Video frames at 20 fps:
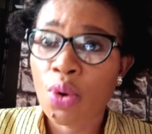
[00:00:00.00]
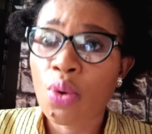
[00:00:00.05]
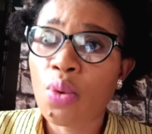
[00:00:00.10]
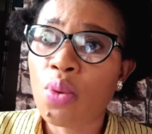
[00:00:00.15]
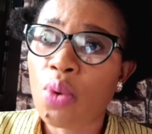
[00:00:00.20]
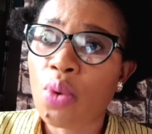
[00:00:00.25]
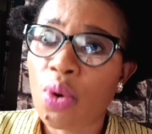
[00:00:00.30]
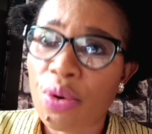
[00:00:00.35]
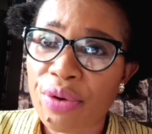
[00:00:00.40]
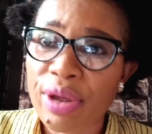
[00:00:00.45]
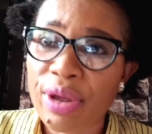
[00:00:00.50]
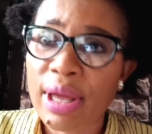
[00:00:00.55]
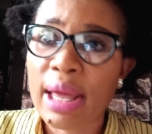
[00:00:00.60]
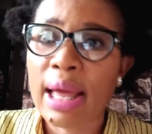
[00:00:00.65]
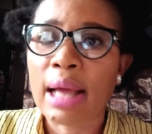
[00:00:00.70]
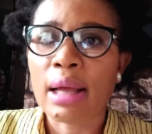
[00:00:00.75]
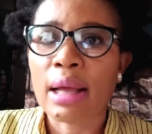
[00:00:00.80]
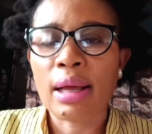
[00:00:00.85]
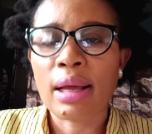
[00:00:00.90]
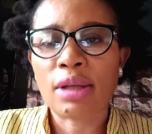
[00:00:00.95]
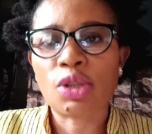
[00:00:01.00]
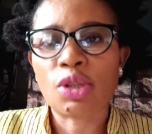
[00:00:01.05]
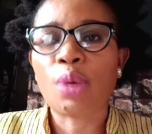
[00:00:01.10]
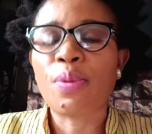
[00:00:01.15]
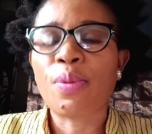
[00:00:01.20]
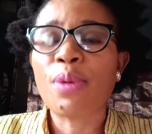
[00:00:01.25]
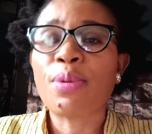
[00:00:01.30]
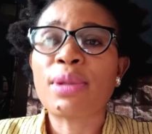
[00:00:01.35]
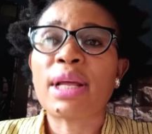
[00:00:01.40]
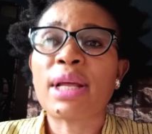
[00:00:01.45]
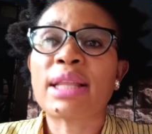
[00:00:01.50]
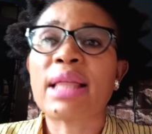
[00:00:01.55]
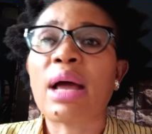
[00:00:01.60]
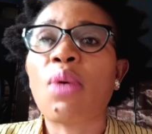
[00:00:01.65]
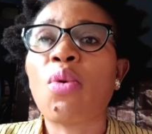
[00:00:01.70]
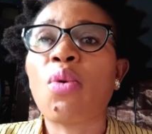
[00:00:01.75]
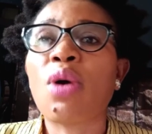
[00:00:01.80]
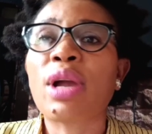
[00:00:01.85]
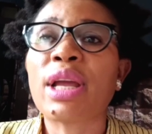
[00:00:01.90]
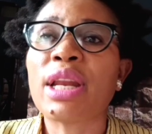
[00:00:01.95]
warri, and hence some people that are
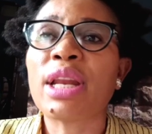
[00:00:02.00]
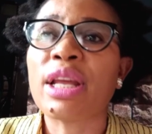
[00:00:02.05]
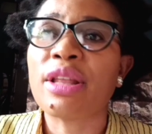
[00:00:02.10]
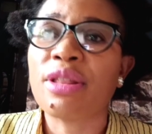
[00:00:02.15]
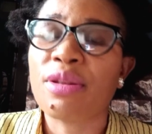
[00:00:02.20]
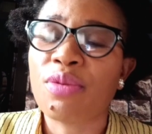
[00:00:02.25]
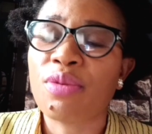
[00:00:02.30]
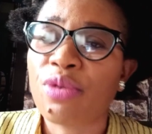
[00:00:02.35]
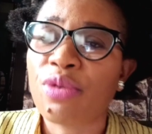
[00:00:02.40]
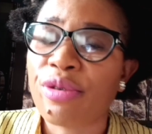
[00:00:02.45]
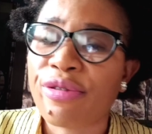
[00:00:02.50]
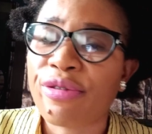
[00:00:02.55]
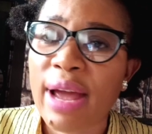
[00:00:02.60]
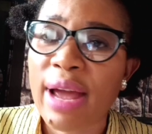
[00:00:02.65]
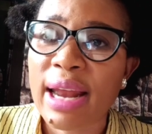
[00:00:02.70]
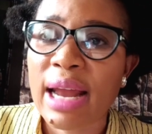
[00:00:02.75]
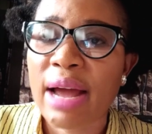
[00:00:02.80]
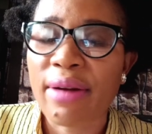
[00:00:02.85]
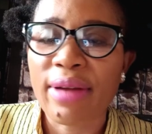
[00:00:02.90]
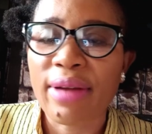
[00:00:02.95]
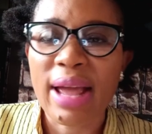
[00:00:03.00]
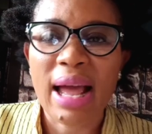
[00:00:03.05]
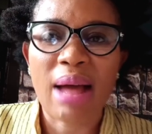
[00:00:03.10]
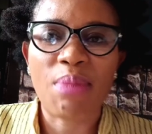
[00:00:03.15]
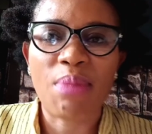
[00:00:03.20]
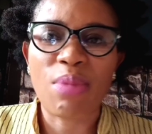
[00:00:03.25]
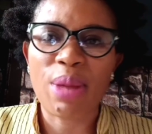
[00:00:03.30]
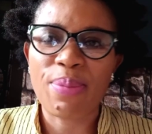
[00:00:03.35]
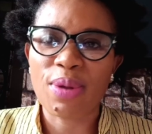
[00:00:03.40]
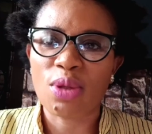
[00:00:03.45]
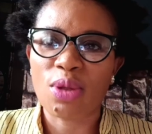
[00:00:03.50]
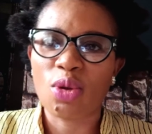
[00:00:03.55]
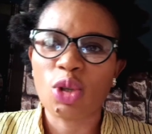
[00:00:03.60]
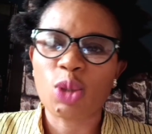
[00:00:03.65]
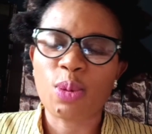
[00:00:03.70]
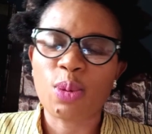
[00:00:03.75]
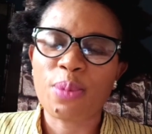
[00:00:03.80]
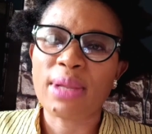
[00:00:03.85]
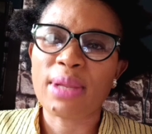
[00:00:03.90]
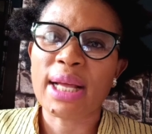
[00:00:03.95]
working in refinery, and maybe those
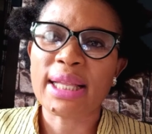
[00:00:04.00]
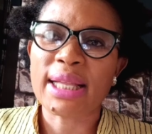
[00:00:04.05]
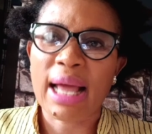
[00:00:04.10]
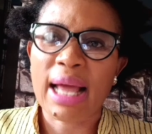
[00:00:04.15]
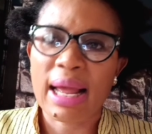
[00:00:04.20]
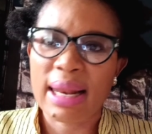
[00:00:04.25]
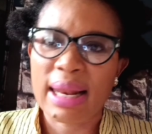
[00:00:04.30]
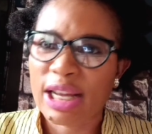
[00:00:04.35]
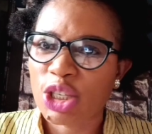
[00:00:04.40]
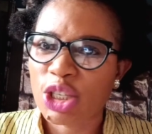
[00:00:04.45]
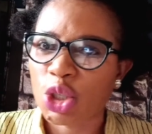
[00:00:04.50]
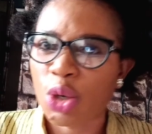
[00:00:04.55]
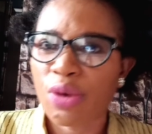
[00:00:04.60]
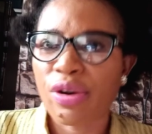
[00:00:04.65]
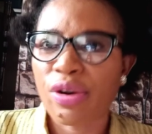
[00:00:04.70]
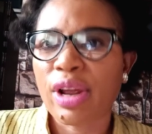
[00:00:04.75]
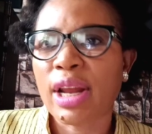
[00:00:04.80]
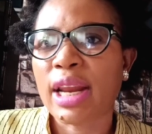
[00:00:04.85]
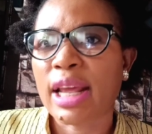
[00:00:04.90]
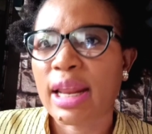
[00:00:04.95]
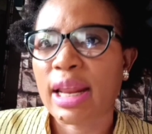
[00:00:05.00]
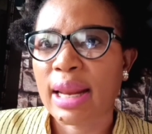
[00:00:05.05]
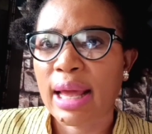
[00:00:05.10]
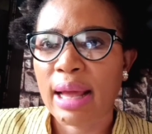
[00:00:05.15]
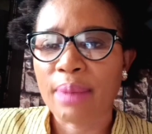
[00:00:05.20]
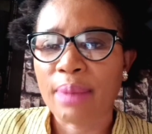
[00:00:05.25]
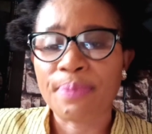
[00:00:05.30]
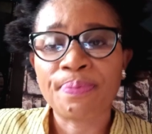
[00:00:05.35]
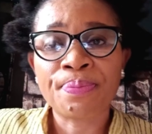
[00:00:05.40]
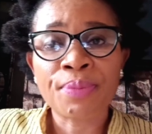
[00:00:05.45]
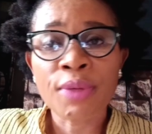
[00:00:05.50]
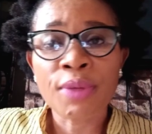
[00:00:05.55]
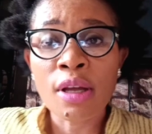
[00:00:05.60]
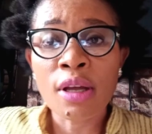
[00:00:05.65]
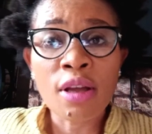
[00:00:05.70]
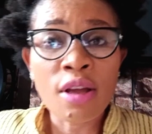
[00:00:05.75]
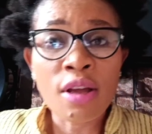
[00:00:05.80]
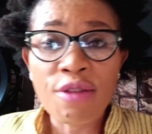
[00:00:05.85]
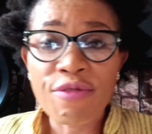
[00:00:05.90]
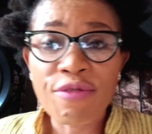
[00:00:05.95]
people that are lecturing in
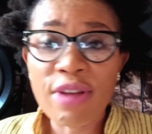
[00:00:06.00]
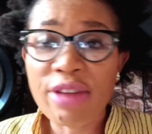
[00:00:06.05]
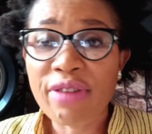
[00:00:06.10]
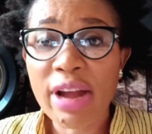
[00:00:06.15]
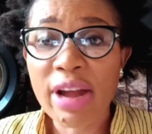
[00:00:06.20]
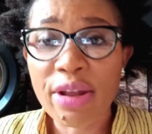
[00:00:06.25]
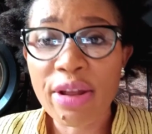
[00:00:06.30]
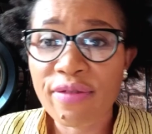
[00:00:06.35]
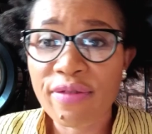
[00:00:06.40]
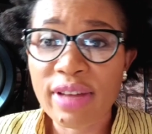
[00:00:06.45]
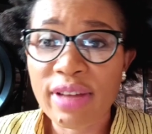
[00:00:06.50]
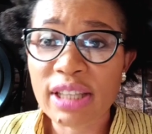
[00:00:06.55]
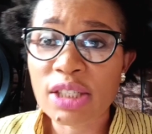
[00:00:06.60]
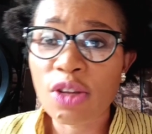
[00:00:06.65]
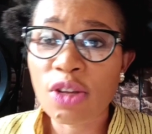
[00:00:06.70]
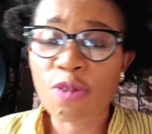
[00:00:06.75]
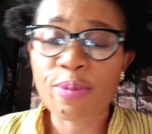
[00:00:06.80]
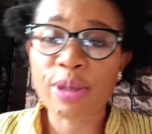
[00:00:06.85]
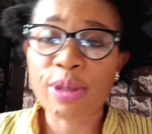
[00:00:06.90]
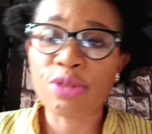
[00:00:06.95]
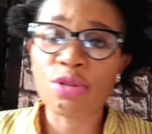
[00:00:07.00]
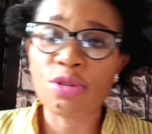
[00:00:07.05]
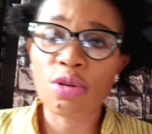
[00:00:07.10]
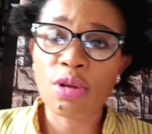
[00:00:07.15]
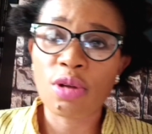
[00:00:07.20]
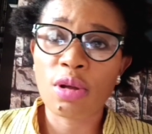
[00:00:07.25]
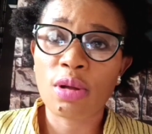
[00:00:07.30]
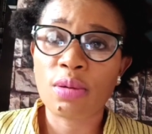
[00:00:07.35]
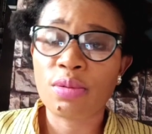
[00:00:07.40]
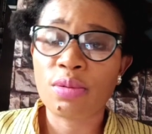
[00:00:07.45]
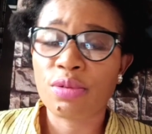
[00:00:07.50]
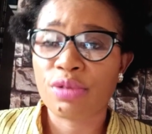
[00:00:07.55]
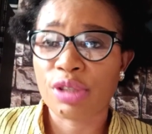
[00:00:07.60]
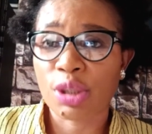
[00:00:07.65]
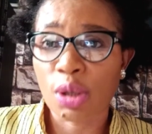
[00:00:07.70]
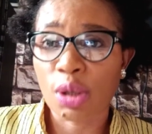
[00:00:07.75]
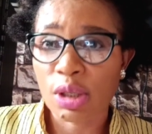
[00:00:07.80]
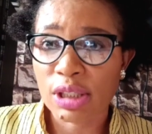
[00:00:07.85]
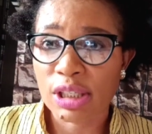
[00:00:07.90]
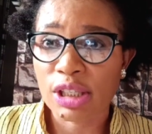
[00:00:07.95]
Federal University of Petroleum
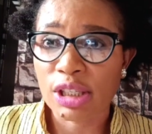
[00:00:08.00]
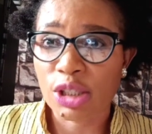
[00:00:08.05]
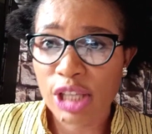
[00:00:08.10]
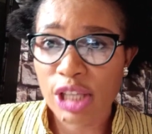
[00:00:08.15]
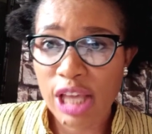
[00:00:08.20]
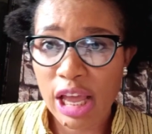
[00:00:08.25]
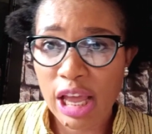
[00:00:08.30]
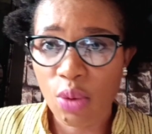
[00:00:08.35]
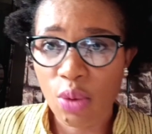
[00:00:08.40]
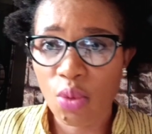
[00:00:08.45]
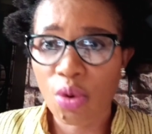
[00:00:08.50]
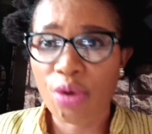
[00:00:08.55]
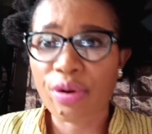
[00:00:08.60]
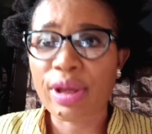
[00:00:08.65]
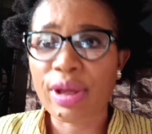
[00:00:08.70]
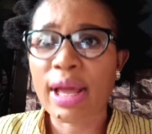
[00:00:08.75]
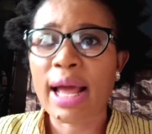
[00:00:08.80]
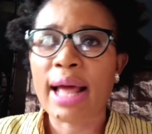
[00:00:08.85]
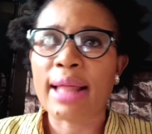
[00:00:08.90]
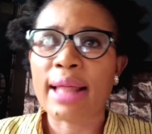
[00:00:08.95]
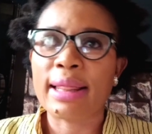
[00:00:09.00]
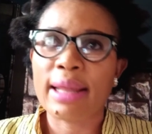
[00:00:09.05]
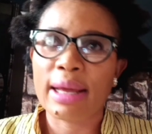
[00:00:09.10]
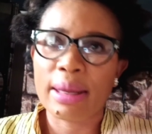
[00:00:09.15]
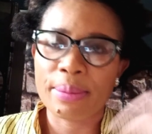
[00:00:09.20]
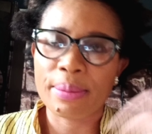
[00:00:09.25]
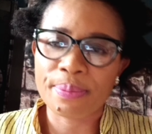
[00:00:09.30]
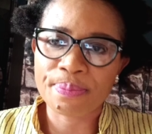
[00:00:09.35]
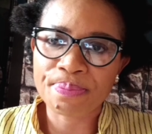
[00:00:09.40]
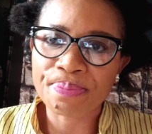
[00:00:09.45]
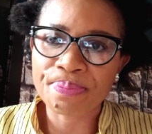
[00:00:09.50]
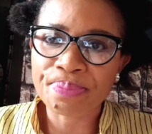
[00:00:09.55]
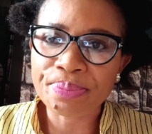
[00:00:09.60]
Resources here in warri, and